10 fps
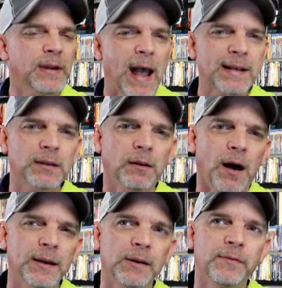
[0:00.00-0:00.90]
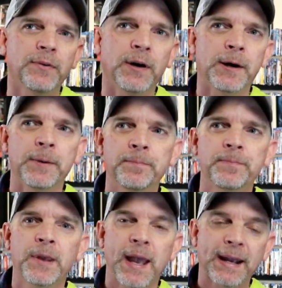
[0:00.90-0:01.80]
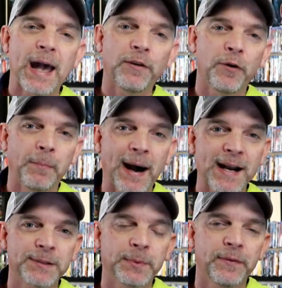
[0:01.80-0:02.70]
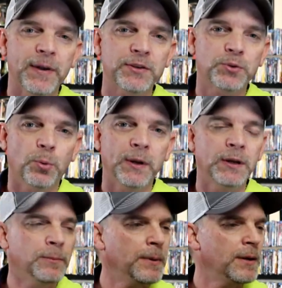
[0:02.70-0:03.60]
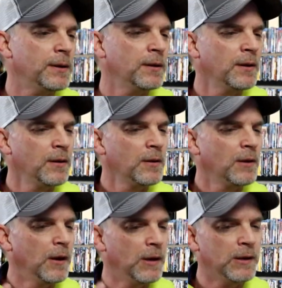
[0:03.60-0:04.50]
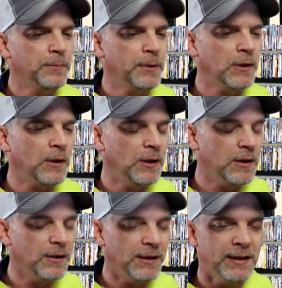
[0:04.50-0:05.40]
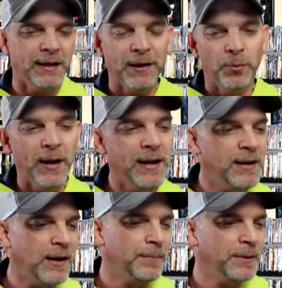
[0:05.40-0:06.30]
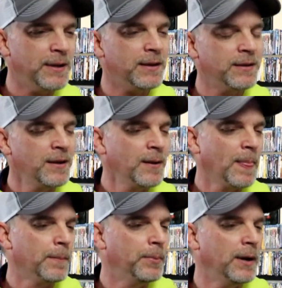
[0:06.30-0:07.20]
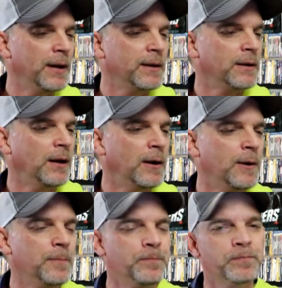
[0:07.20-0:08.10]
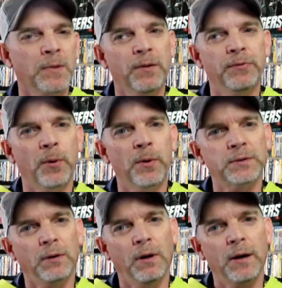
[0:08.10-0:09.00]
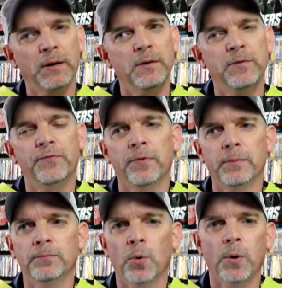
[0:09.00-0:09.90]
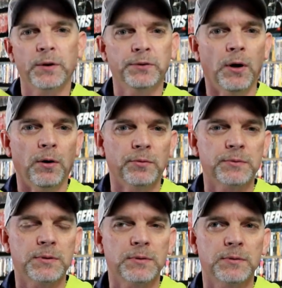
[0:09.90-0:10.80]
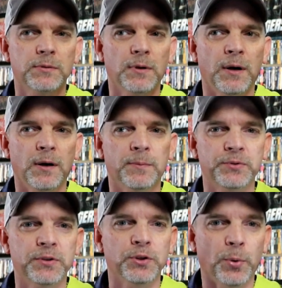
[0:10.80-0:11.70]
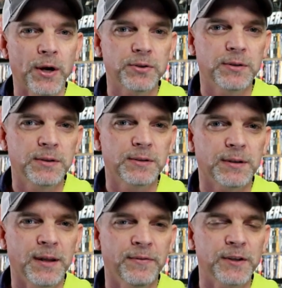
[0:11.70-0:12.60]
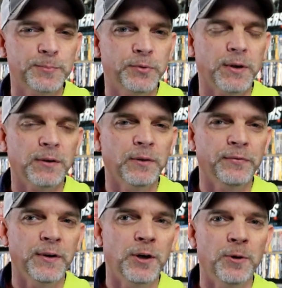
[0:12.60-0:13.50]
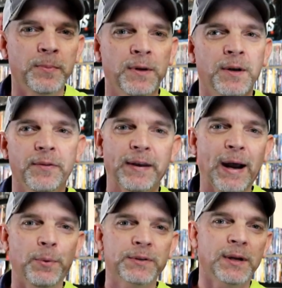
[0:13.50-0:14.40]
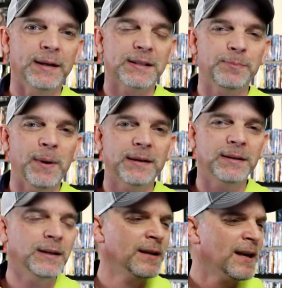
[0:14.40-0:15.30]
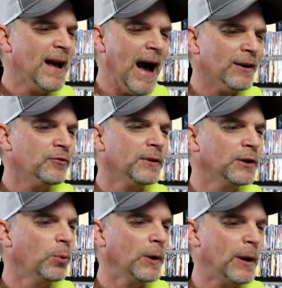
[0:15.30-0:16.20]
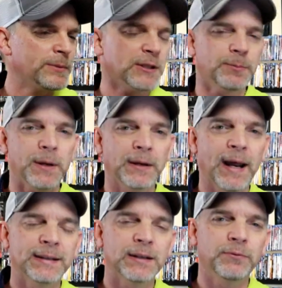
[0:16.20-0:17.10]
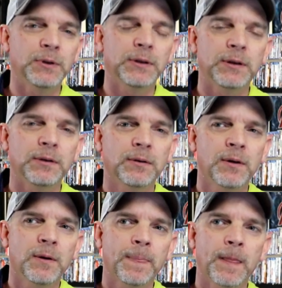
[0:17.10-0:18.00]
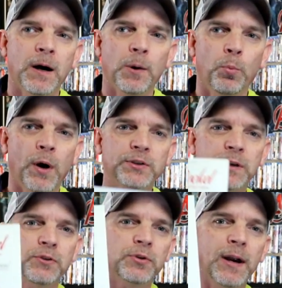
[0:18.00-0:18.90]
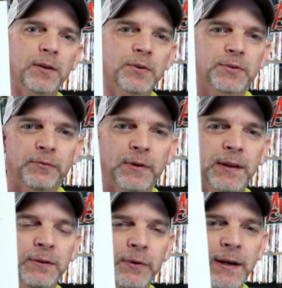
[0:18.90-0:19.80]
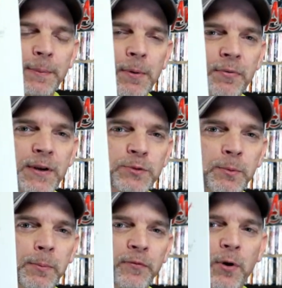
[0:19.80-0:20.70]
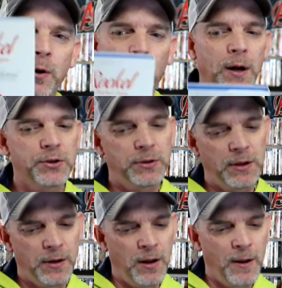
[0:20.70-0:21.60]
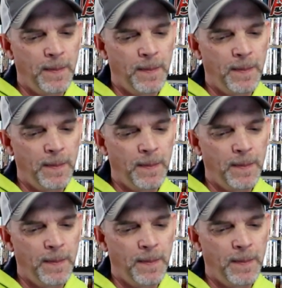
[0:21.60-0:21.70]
It has a lot of, um, it kind of reminds me of that story in a bit, in a bit, in a way a bit, but um, there was a lot of more adult um, situations in this particular film that I was not expecting. I don't really know what I was expecting. I didn't really um, watch any trailers or really read up on this one before I watched it,